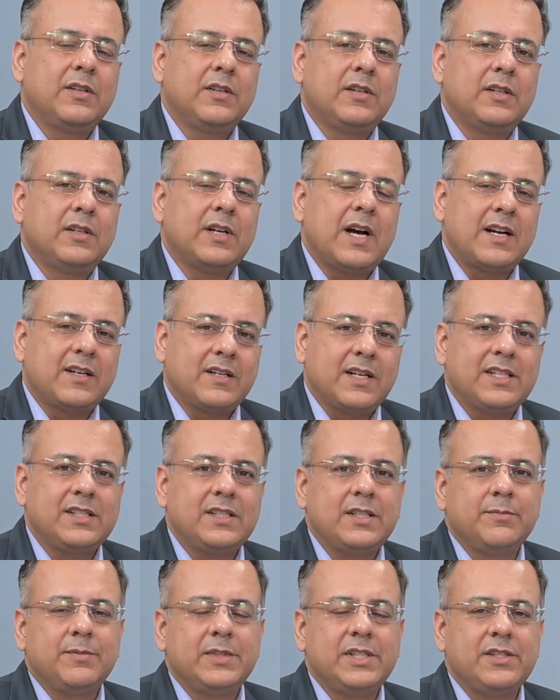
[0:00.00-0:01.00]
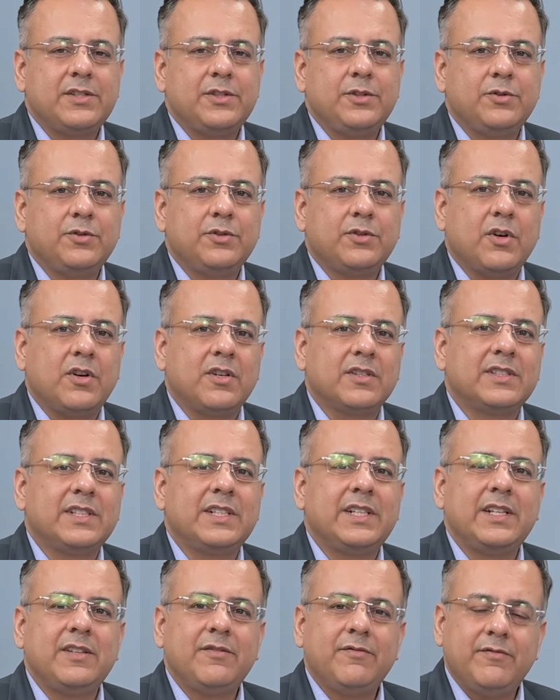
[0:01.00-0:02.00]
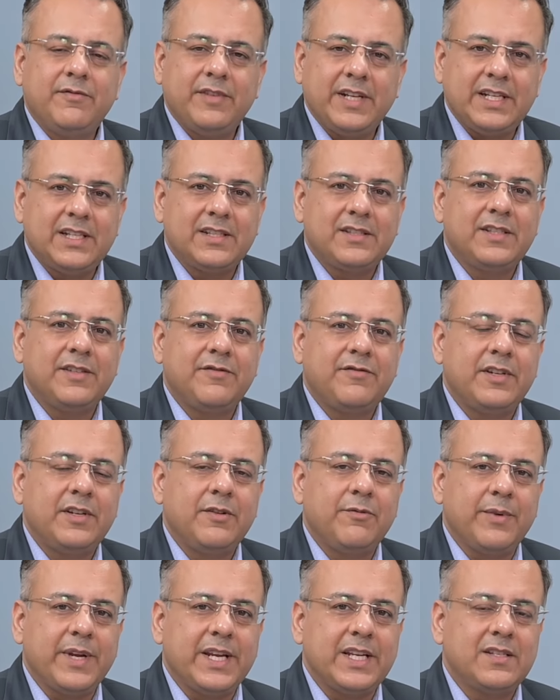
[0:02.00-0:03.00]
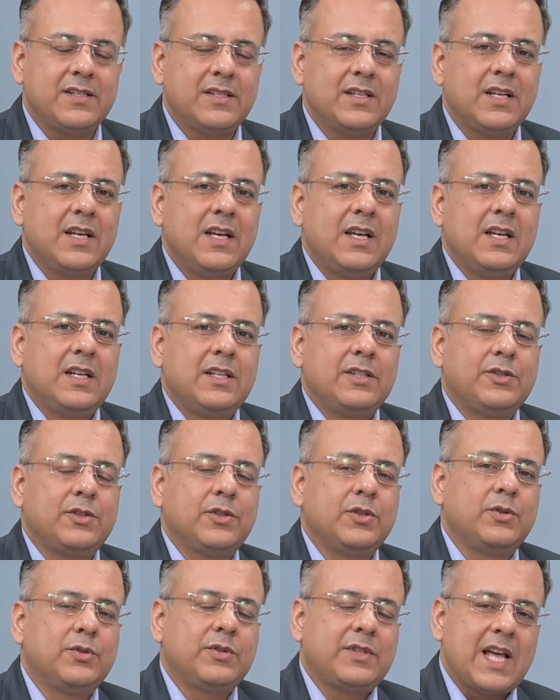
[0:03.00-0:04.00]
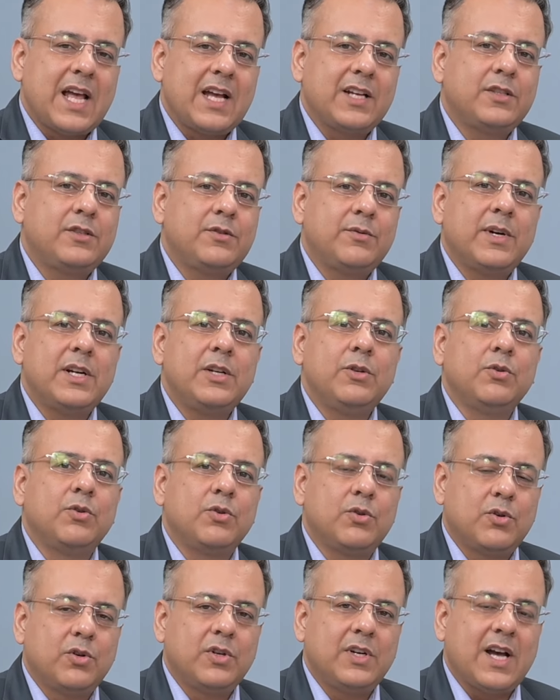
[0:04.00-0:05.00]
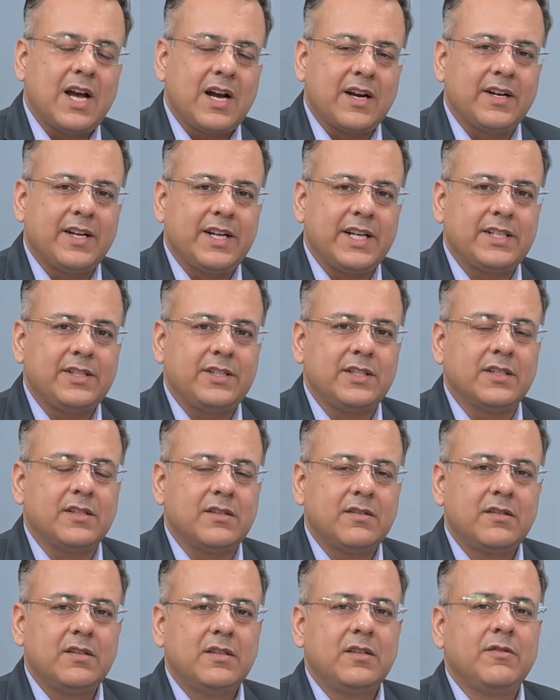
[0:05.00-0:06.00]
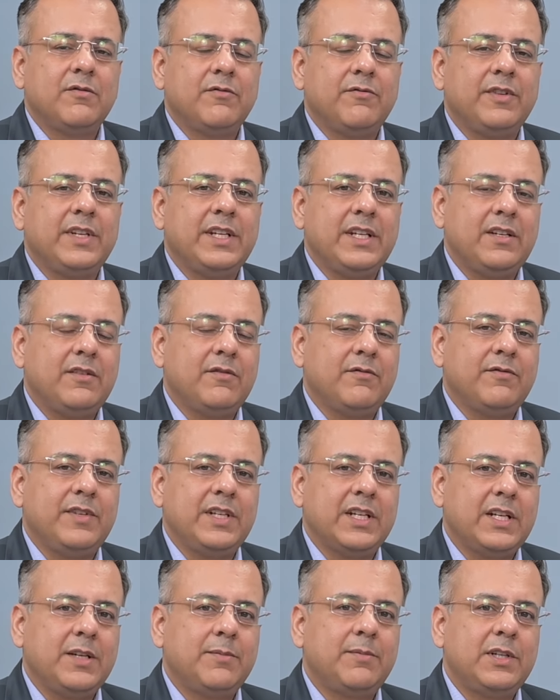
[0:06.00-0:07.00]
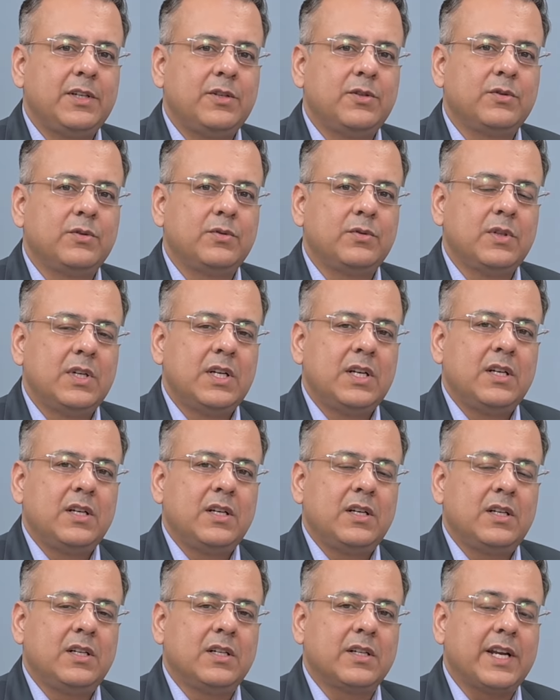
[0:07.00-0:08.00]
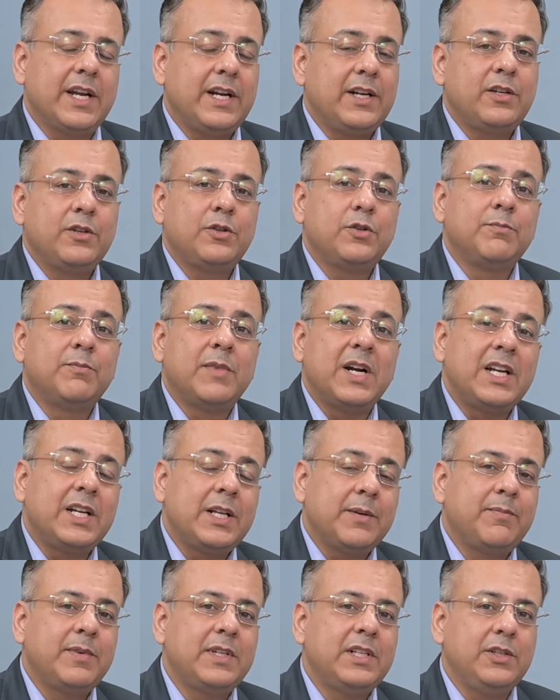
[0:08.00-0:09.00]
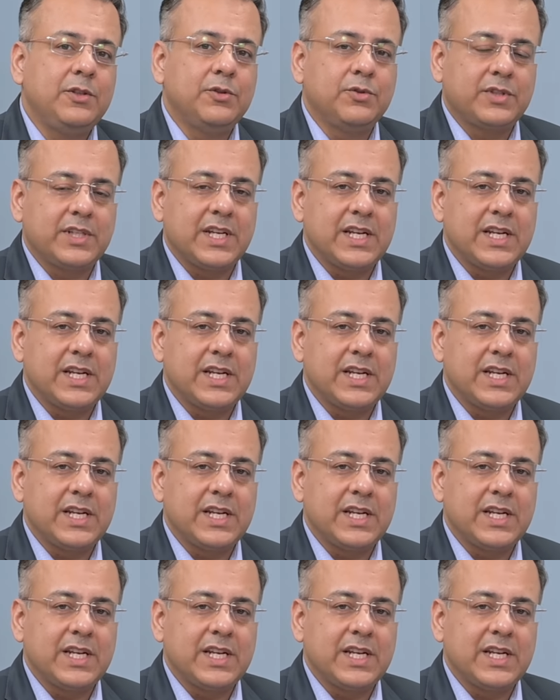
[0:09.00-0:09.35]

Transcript: our customers use Orgzit in various different ways. So thanks to our no-code architecture, we are able to cater to multiple use